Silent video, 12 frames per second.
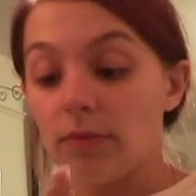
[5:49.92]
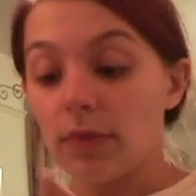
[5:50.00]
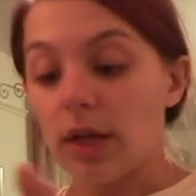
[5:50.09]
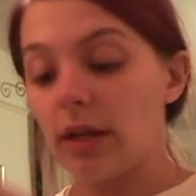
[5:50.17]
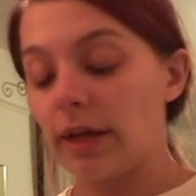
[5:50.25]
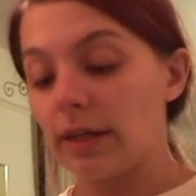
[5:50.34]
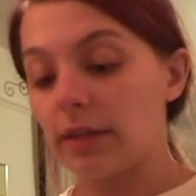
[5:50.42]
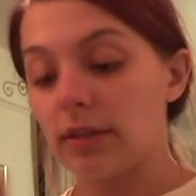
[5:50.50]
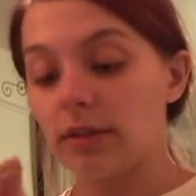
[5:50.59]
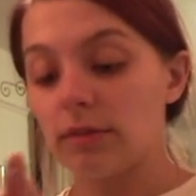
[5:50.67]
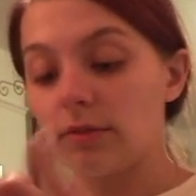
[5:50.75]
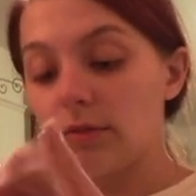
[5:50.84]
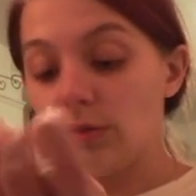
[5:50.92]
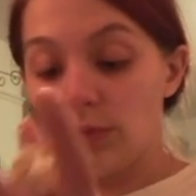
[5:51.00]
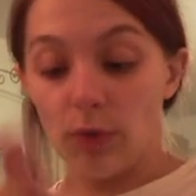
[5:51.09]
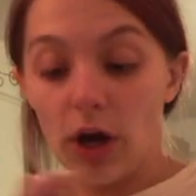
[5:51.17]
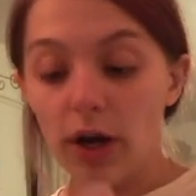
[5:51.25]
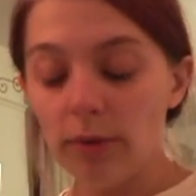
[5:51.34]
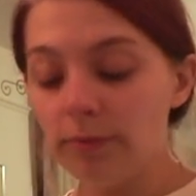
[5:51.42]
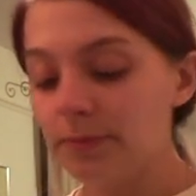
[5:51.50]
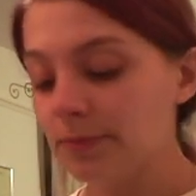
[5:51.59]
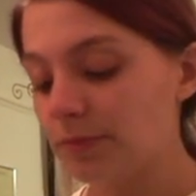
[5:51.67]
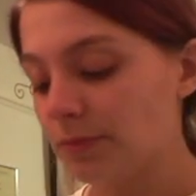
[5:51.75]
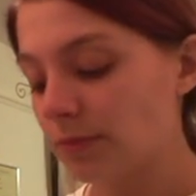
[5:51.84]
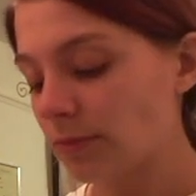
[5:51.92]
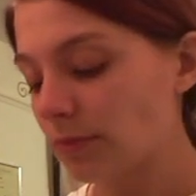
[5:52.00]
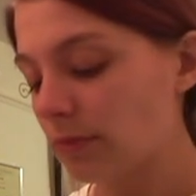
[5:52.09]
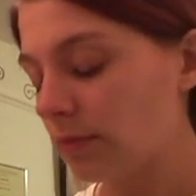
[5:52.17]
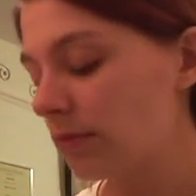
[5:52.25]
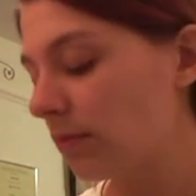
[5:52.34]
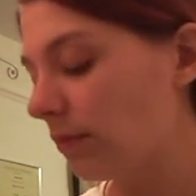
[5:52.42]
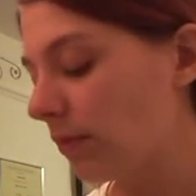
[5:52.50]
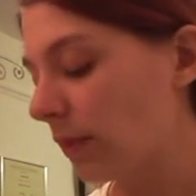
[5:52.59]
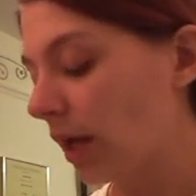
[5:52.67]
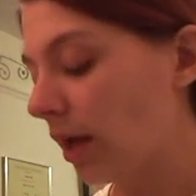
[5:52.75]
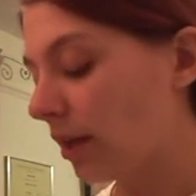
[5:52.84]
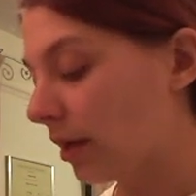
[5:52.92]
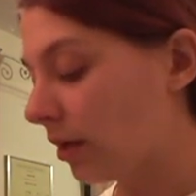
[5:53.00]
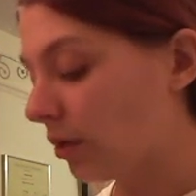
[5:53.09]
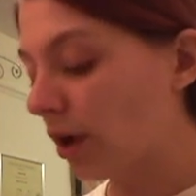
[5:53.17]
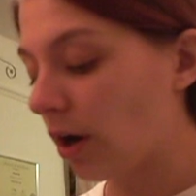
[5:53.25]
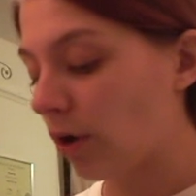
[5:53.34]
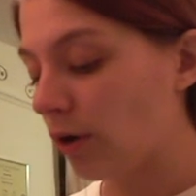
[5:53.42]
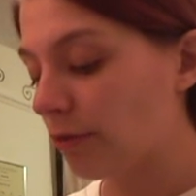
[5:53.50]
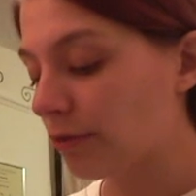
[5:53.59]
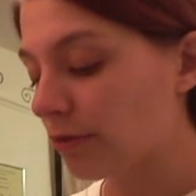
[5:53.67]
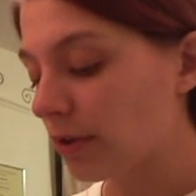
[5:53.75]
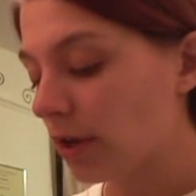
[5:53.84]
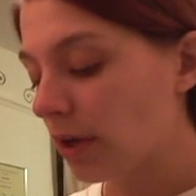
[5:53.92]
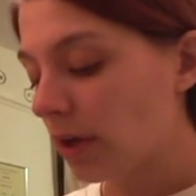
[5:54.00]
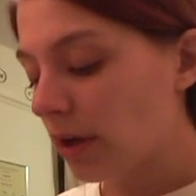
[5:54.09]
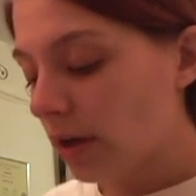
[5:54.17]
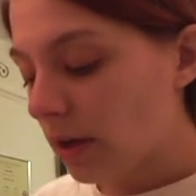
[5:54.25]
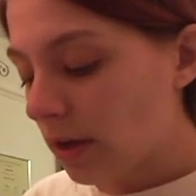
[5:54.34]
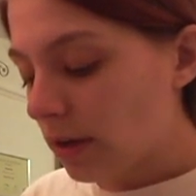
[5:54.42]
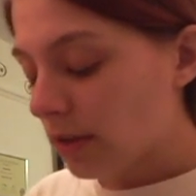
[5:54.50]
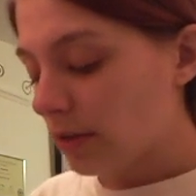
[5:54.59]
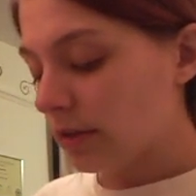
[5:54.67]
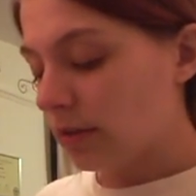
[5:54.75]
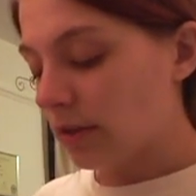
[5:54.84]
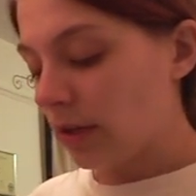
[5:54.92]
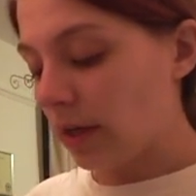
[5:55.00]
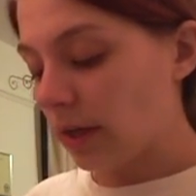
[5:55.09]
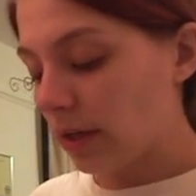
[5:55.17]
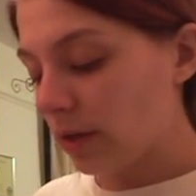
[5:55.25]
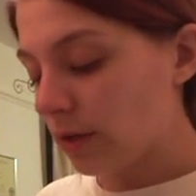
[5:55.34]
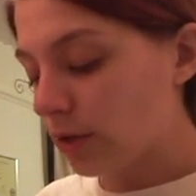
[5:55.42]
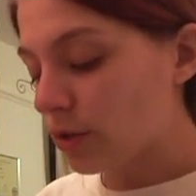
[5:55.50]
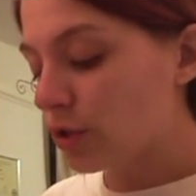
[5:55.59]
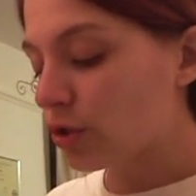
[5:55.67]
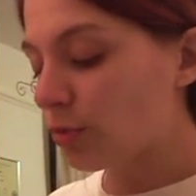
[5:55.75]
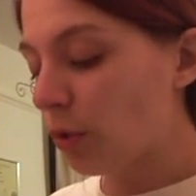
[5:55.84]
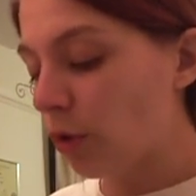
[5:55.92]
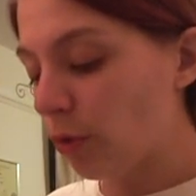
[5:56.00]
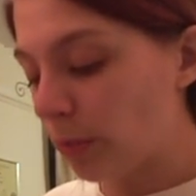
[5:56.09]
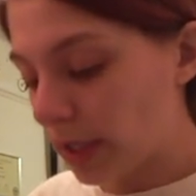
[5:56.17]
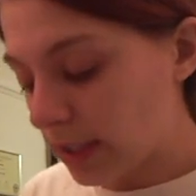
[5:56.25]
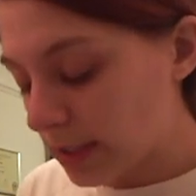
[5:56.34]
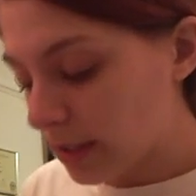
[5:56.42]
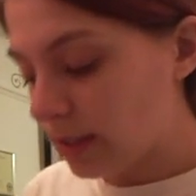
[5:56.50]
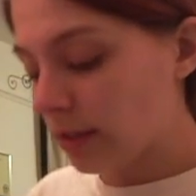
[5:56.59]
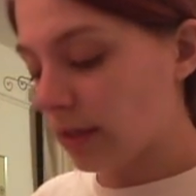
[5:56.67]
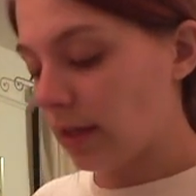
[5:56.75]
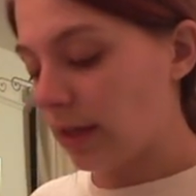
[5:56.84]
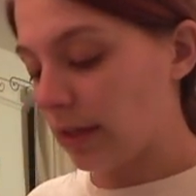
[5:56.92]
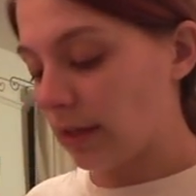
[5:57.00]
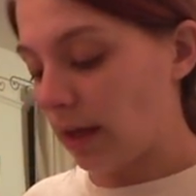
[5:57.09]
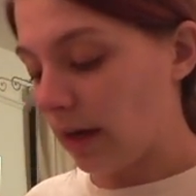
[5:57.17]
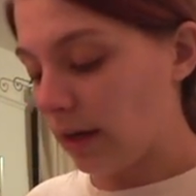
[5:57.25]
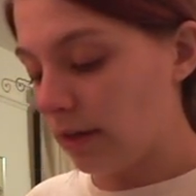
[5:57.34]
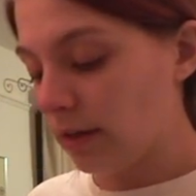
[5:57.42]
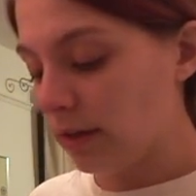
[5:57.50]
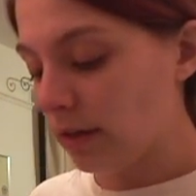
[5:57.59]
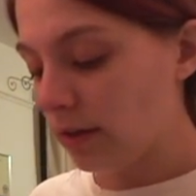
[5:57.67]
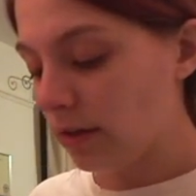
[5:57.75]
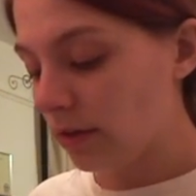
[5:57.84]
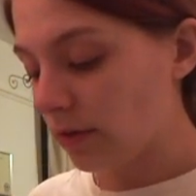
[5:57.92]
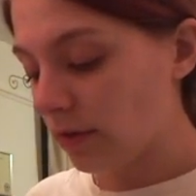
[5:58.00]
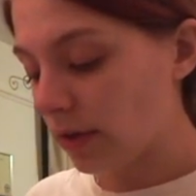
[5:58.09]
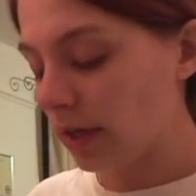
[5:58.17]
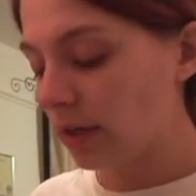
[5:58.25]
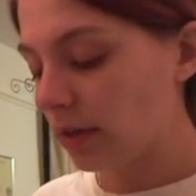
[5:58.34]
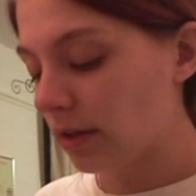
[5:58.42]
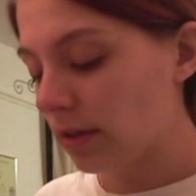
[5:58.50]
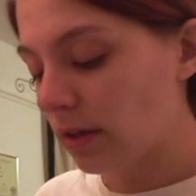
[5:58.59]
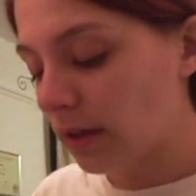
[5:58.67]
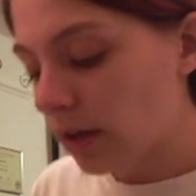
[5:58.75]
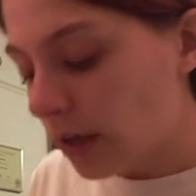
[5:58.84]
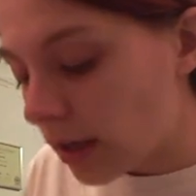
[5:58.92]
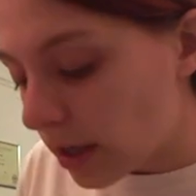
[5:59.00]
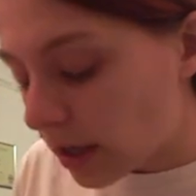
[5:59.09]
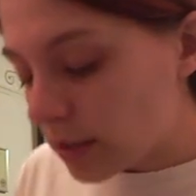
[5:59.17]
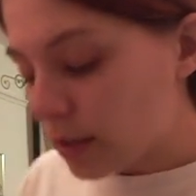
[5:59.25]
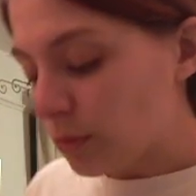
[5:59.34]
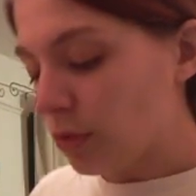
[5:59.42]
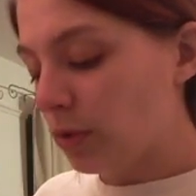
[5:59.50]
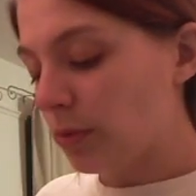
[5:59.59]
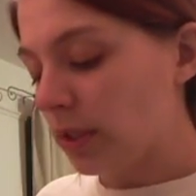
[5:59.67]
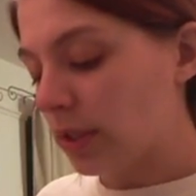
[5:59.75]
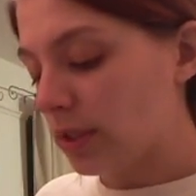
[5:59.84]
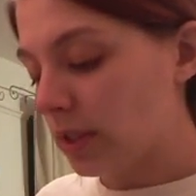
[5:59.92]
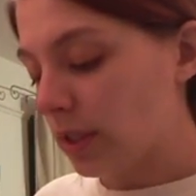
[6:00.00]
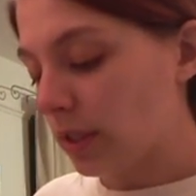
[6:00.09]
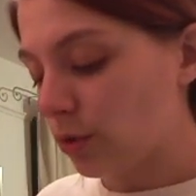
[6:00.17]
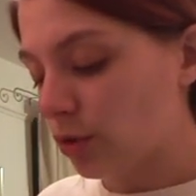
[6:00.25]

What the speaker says: like, worm. And then you cut off, like, small bits like that. Right? Small bits, little